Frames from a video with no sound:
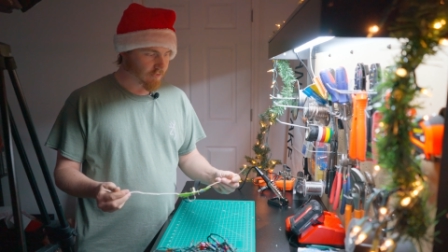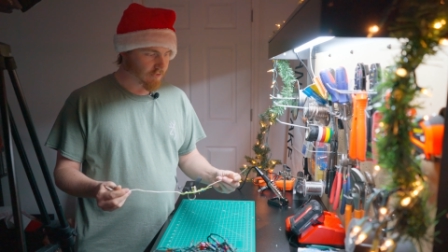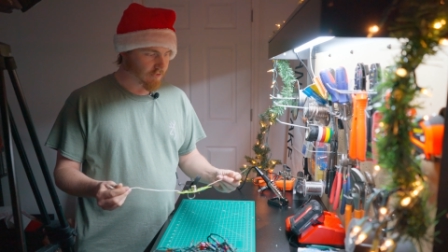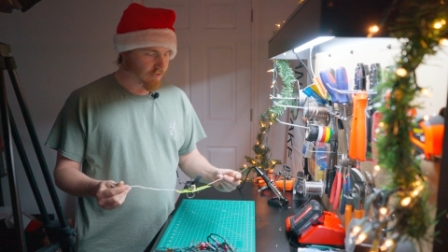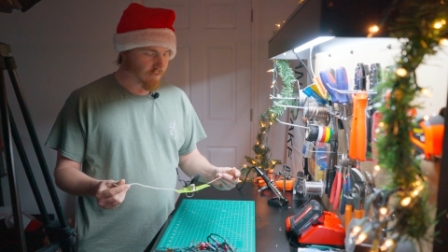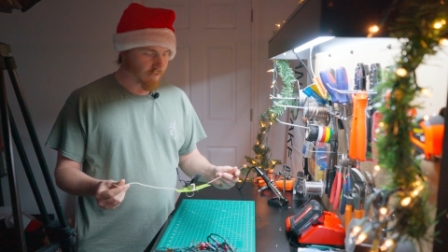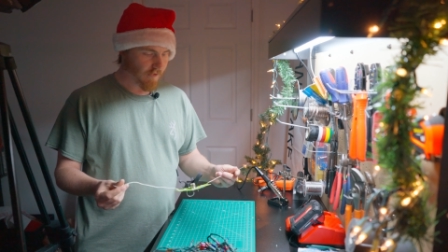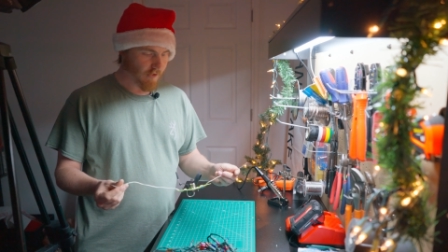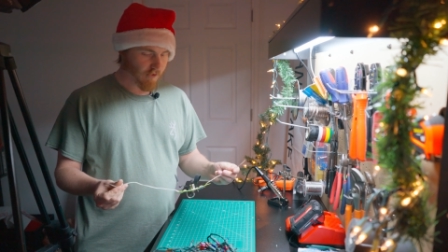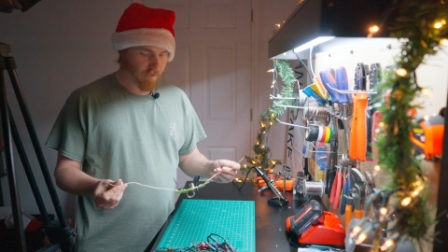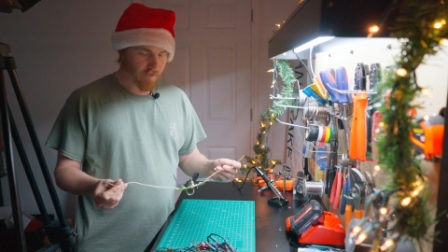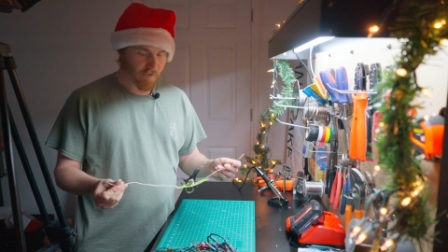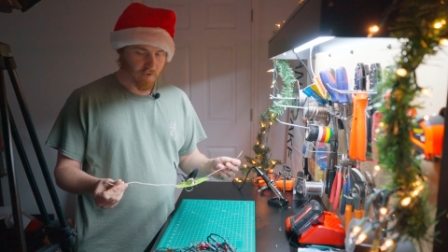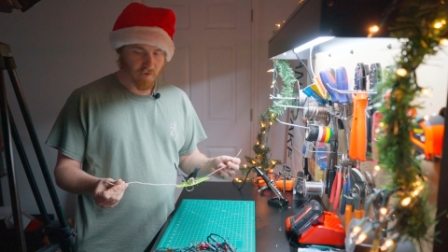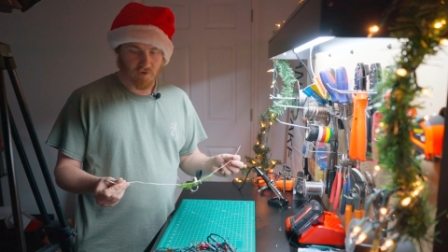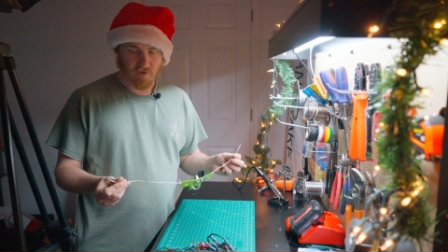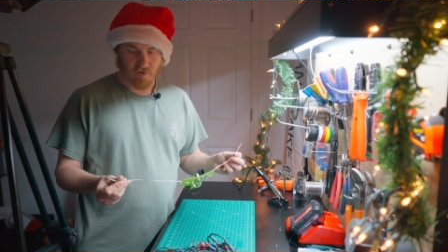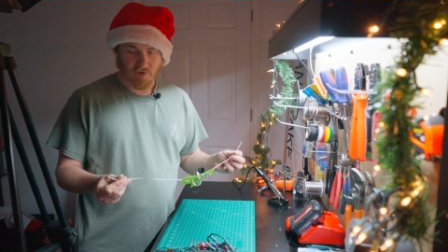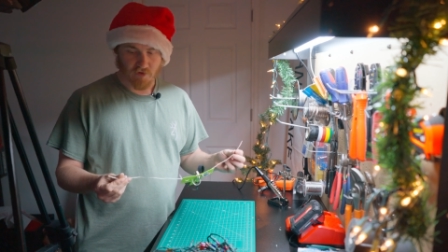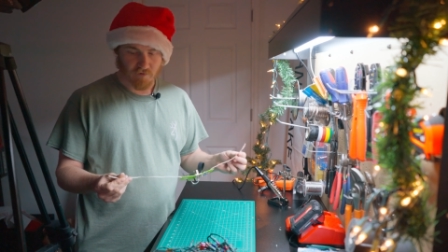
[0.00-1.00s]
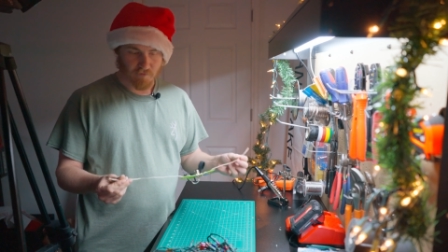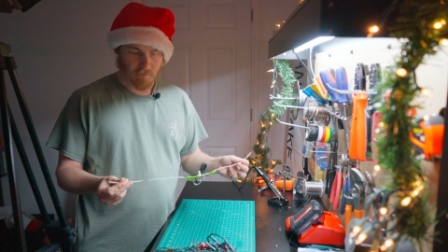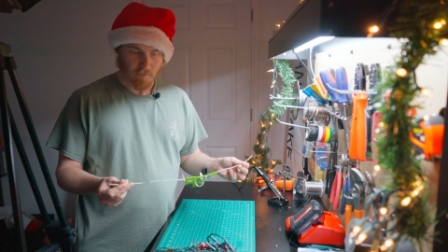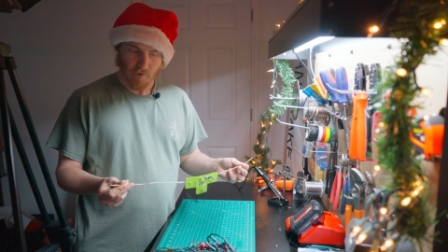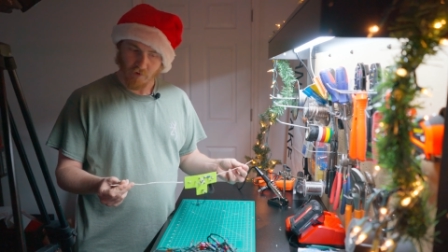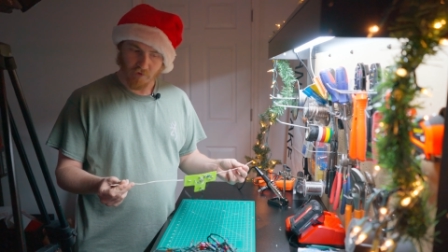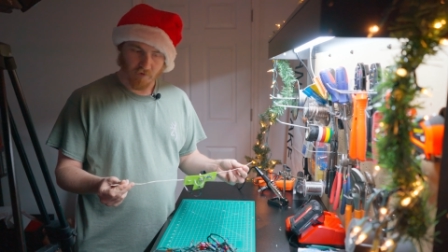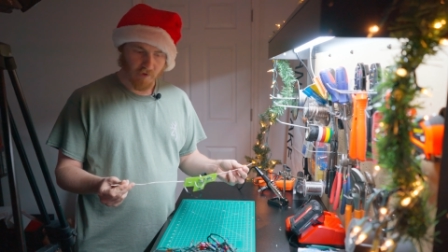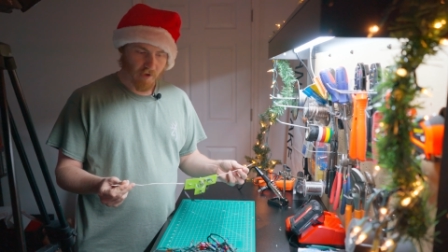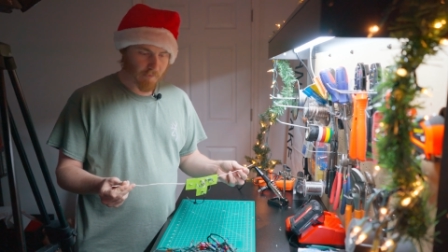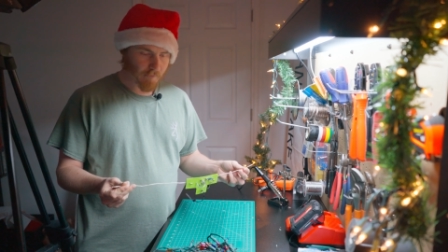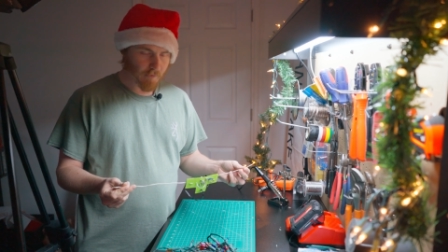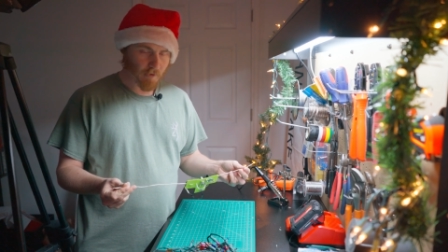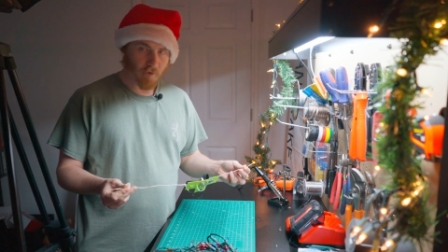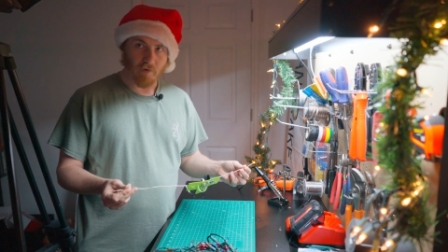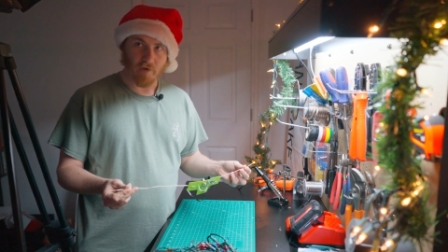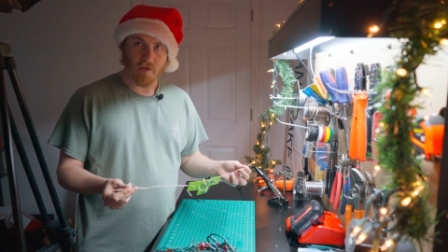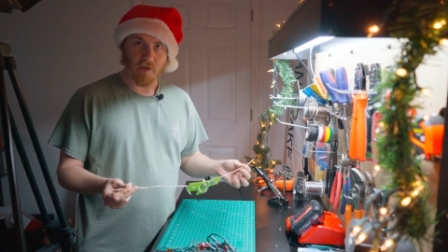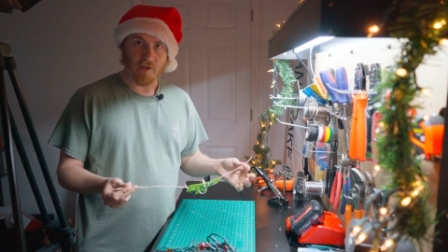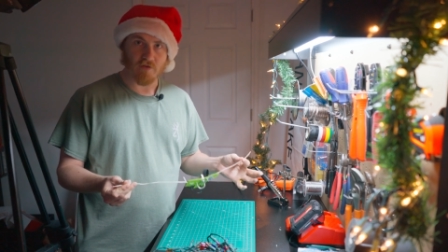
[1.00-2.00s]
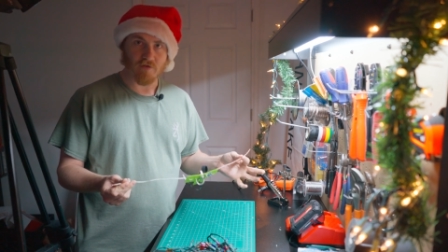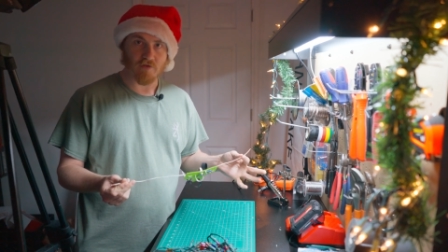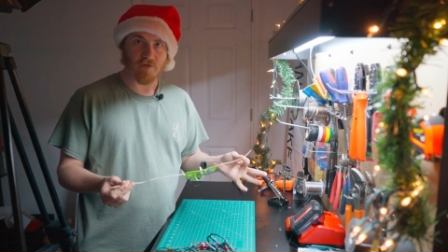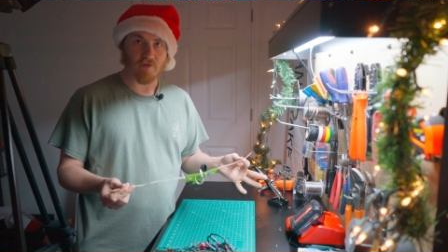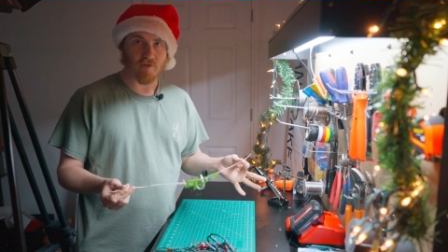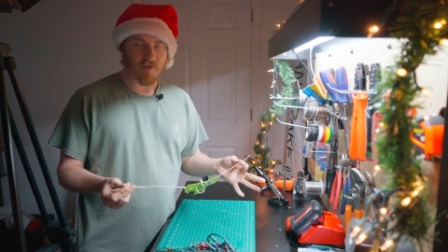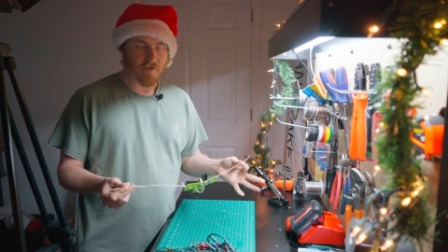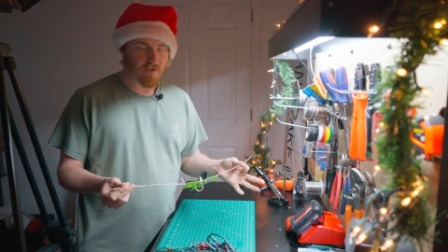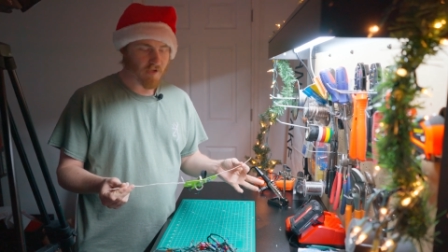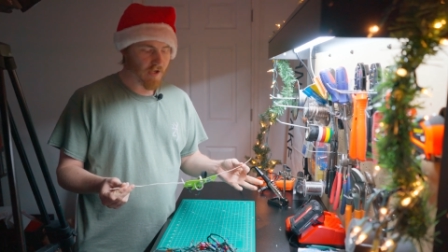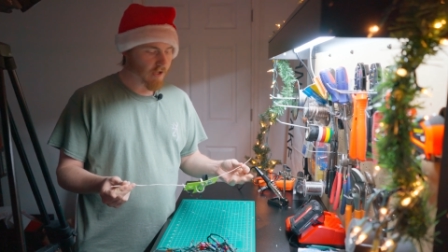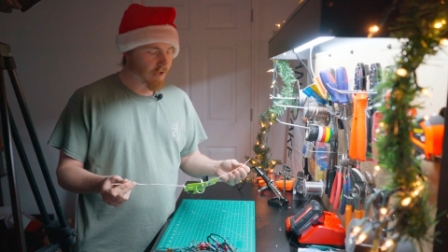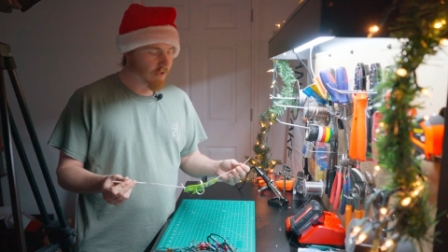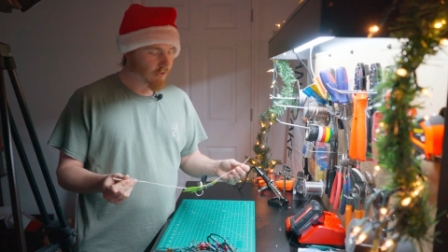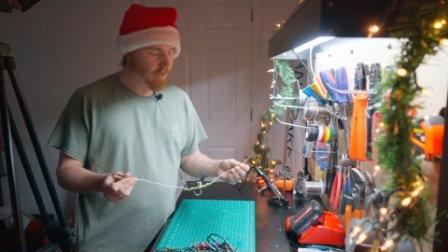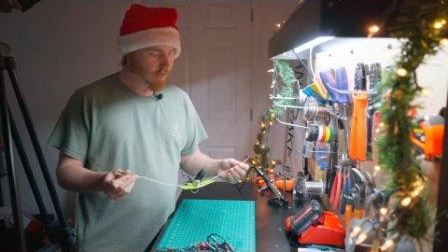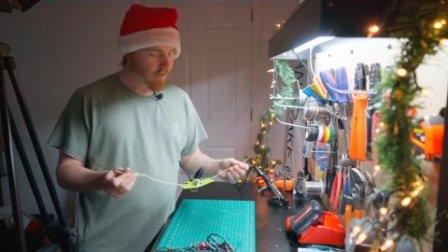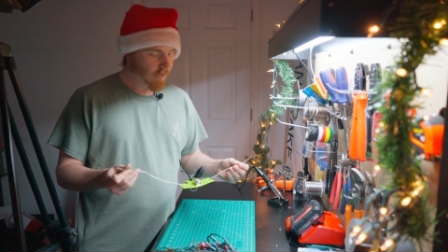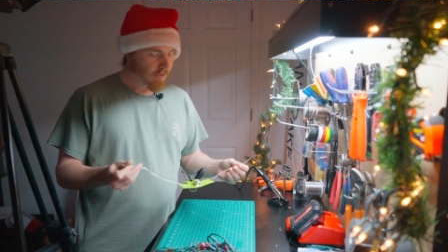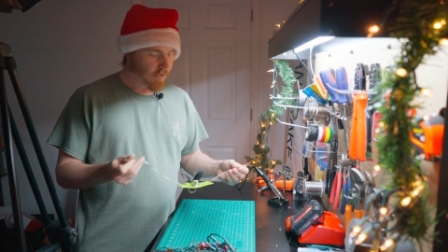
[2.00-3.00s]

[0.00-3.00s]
just a very, very small dipole, I guess you could say.